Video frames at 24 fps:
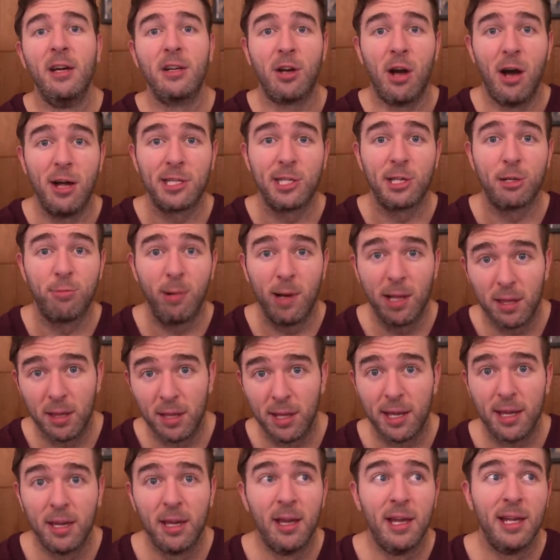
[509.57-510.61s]

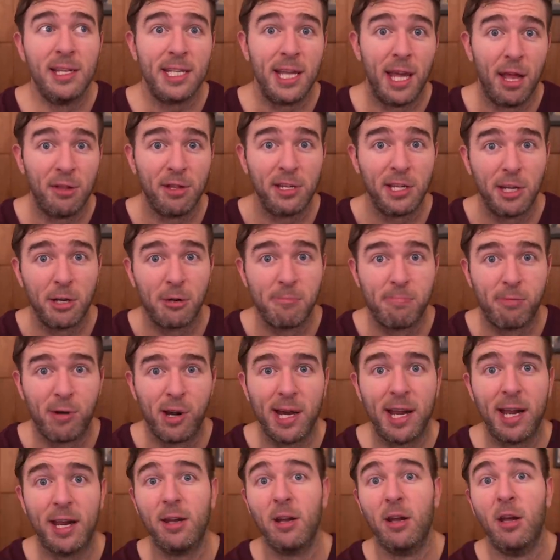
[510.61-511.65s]
consequently telling your
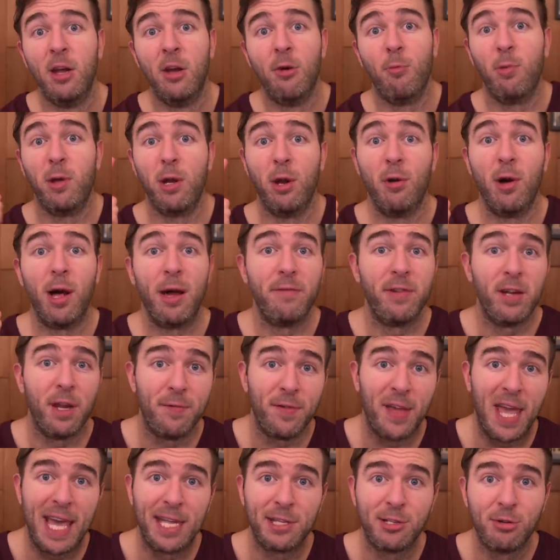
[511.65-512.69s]
brain, we don't have
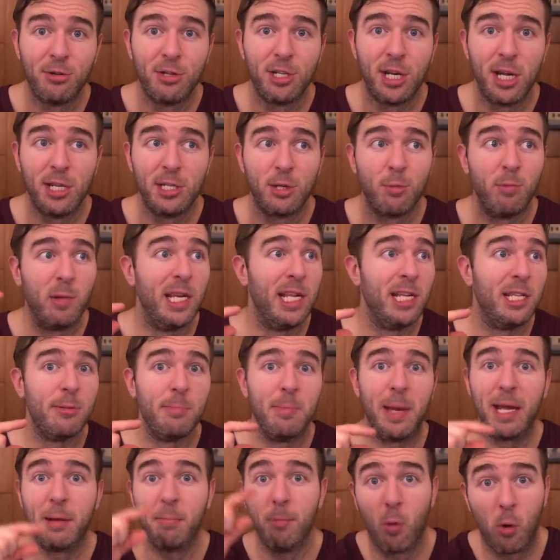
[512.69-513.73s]
enough estrogen, so we need to
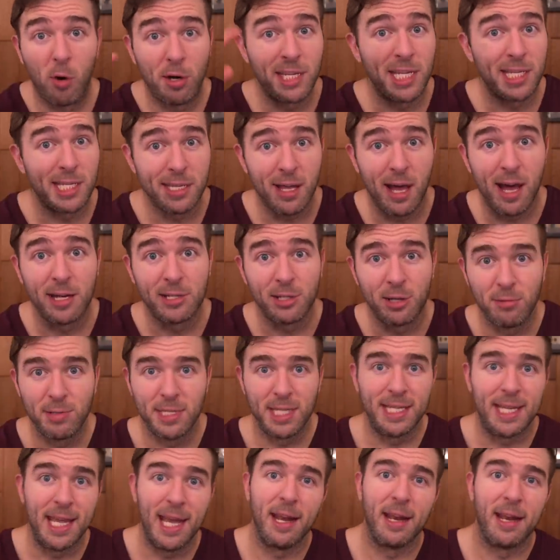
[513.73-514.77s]
make more testosterone
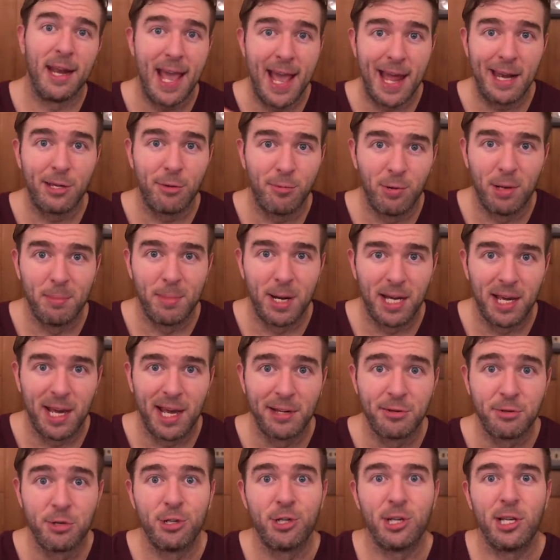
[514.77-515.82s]
to get an adequate amount of
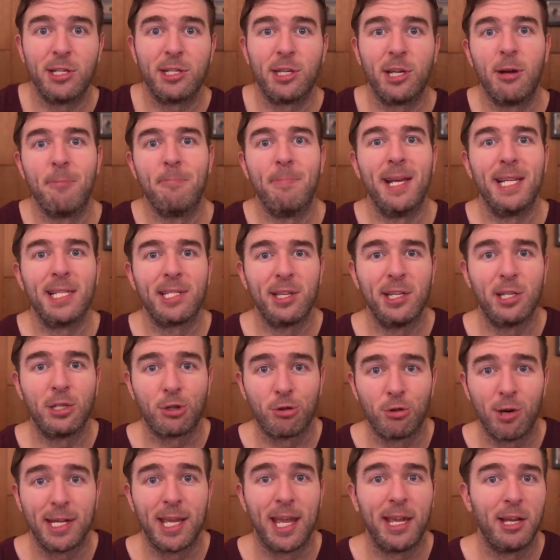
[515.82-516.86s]
estrogen. So you're basically
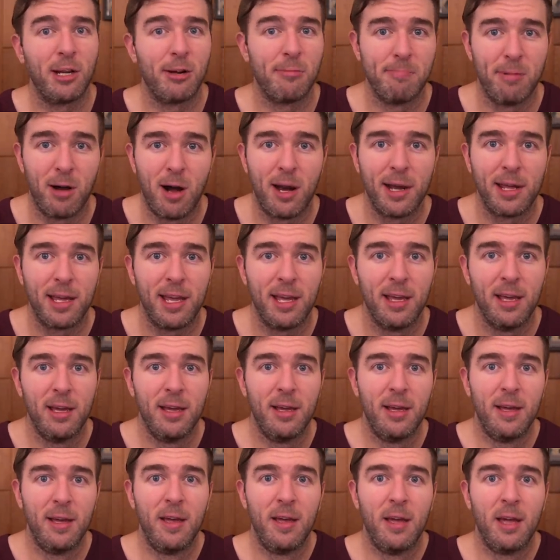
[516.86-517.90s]
tricking your body
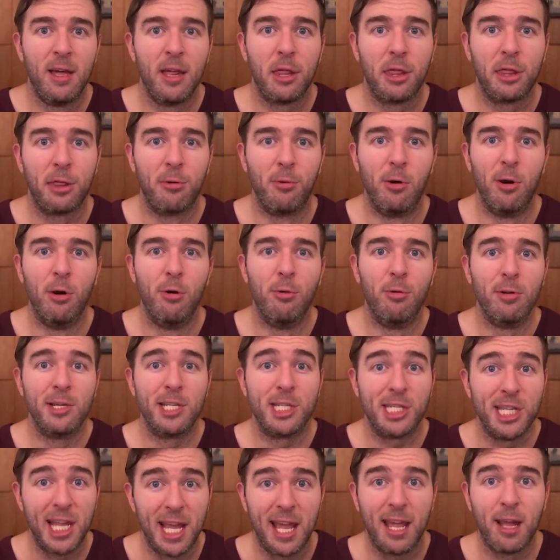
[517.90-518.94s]
through
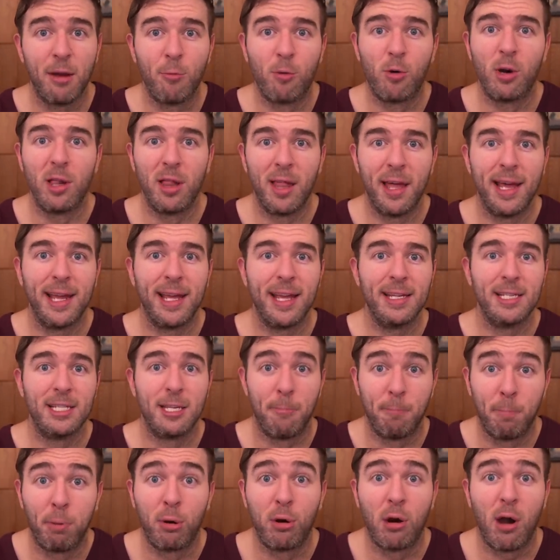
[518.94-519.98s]
saying we're, like,
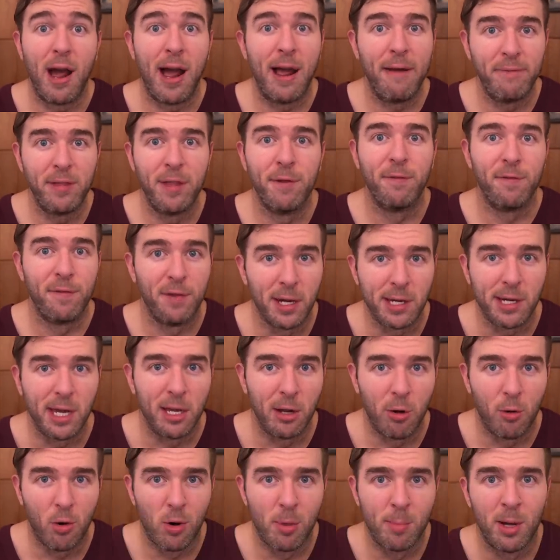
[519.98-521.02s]
deprived of fucking
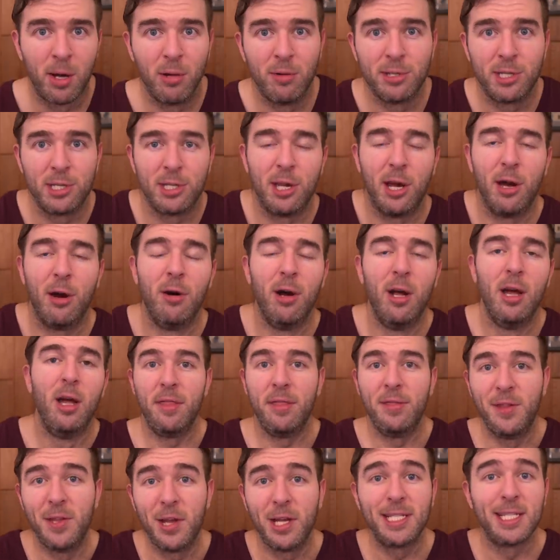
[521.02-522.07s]
hormones. So
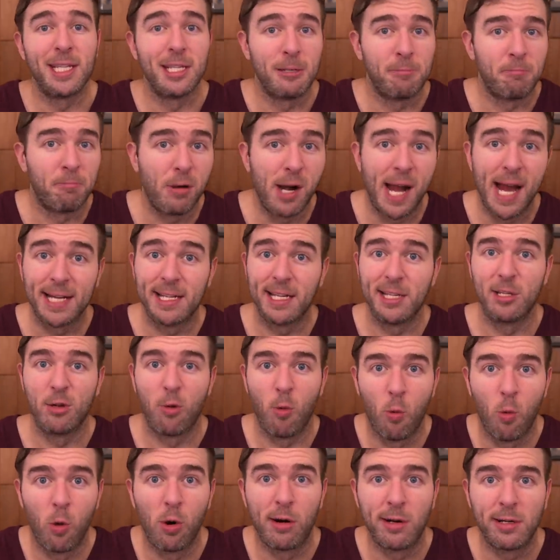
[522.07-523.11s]
does this practice
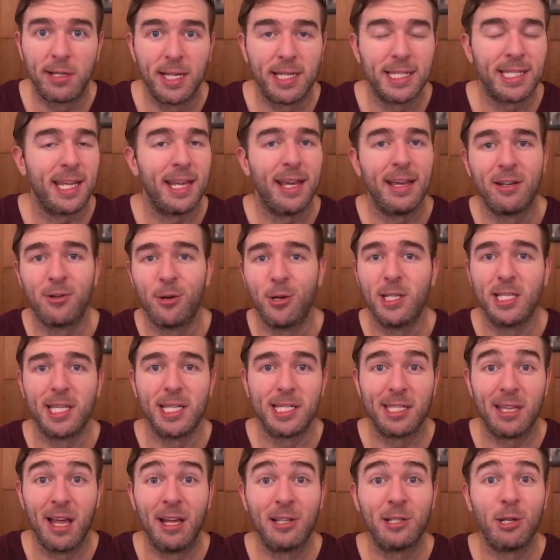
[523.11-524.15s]
work? Does it increase
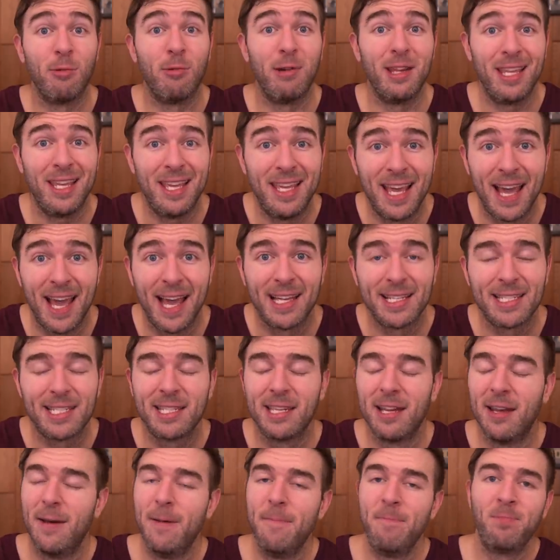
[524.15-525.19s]
testosterone?
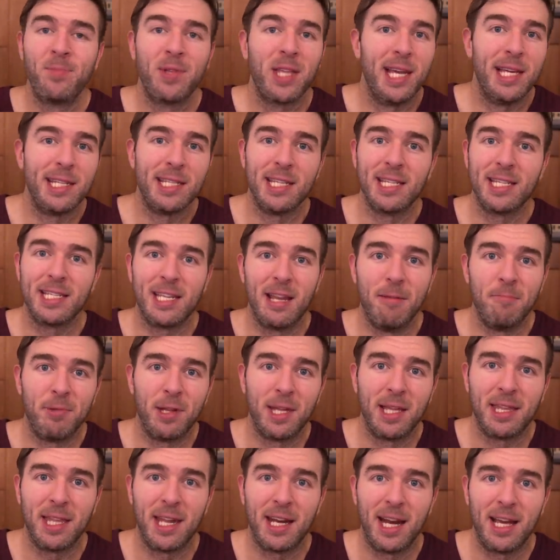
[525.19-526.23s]
Yes. Is it
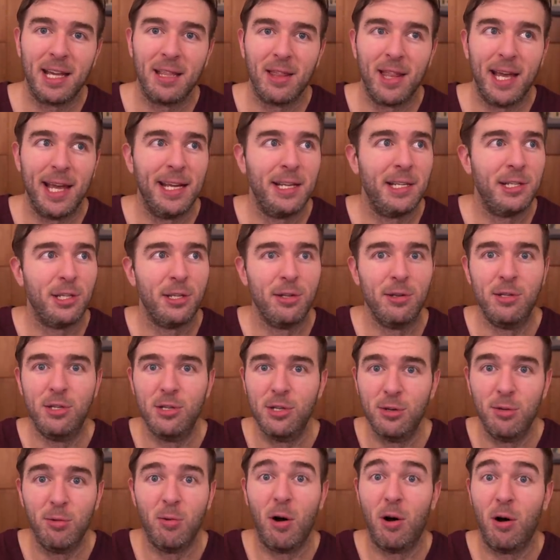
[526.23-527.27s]
something that I like to
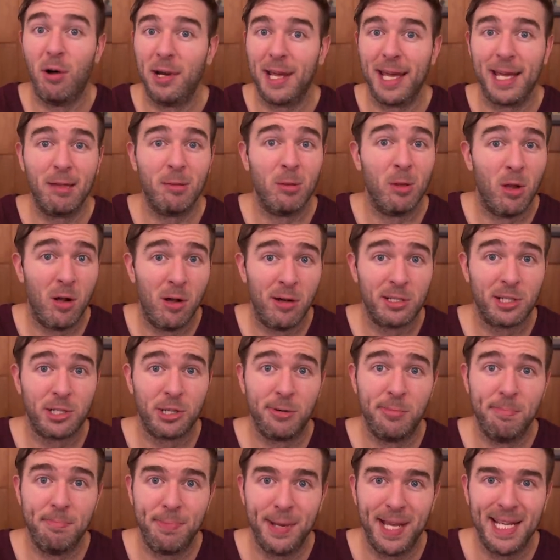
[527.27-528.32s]
do on a
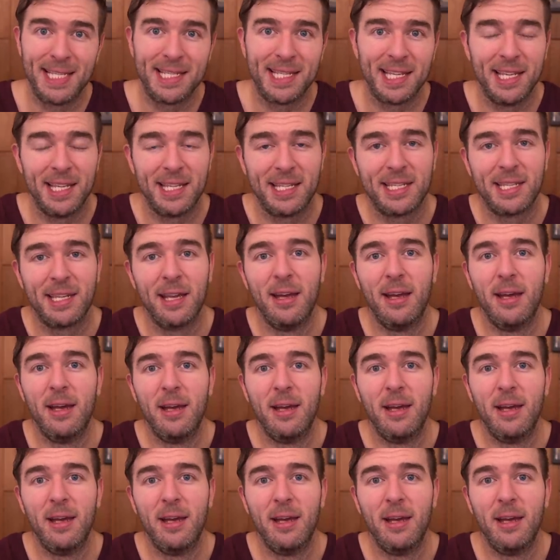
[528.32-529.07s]
long-term basis?